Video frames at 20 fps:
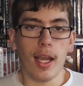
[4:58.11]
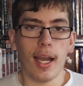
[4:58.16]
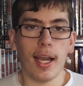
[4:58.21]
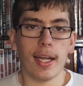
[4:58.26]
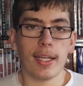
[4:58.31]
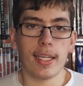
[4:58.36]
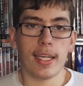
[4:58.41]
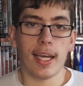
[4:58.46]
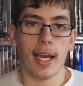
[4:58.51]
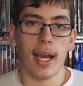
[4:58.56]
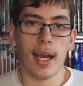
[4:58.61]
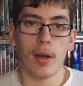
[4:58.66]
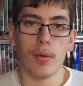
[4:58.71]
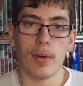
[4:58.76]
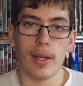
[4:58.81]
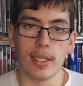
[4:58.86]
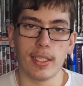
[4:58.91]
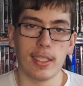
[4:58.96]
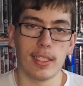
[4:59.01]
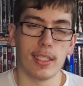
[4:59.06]
and can't
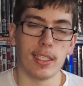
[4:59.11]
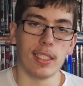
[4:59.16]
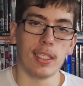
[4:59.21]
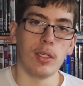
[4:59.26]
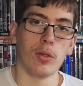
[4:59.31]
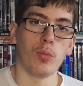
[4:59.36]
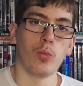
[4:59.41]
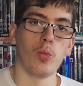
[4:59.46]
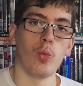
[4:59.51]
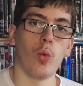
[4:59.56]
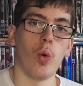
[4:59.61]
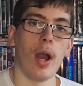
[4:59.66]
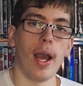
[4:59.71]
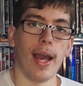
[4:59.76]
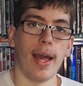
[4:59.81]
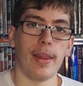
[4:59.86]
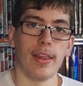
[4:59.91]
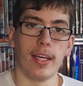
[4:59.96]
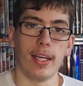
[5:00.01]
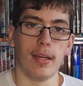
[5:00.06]
wait to see
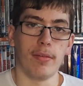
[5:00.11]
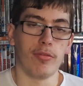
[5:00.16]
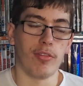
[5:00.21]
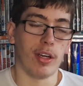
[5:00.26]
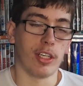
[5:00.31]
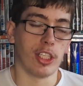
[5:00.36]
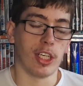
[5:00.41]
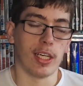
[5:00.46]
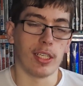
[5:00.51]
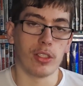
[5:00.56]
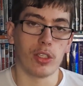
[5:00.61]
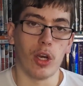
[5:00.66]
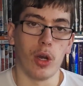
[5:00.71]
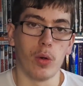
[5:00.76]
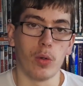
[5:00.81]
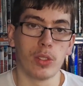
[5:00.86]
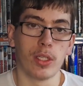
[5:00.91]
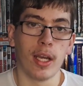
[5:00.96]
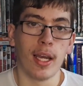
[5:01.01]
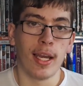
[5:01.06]
where the franchise
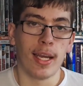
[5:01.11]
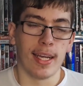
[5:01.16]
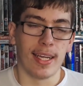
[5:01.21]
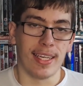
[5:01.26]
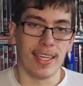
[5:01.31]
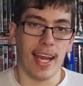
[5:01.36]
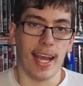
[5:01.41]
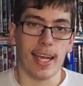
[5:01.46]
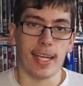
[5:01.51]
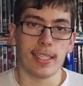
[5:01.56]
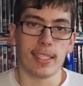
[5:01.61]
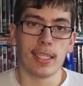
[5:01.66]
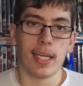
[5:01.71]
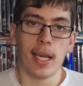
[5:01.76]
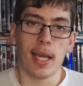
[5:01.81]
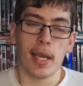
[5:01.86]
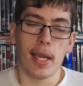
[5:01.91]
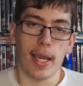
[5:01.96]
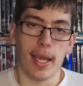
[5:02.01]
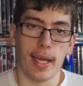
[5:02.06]
goes next
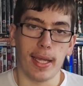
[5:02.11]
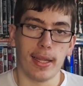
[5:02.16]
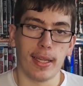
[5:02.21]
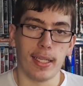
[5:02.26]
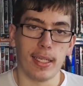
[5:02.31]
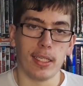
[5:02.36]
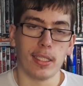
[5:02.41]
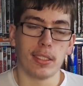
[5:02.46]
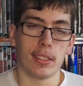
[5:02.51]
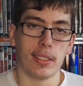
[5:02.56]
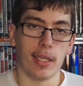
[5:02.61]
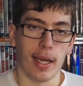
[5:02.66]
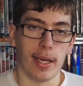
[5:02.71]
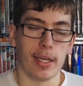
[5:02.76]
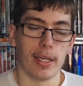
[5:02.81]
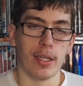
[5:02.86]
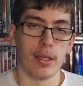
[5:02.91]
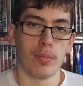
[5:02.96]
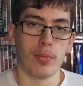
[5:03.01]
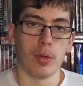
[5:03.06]
in the
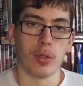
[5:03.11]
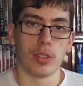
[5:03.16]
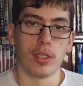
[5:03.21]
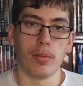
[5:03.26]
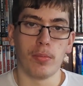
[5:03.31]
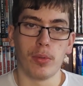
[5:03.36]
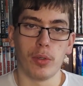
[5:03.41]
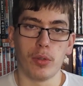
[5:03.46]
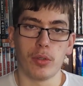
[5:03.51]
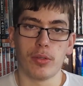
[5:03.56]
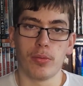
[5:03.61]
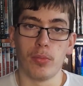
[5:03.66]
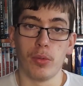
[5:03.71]
second Puss in Boots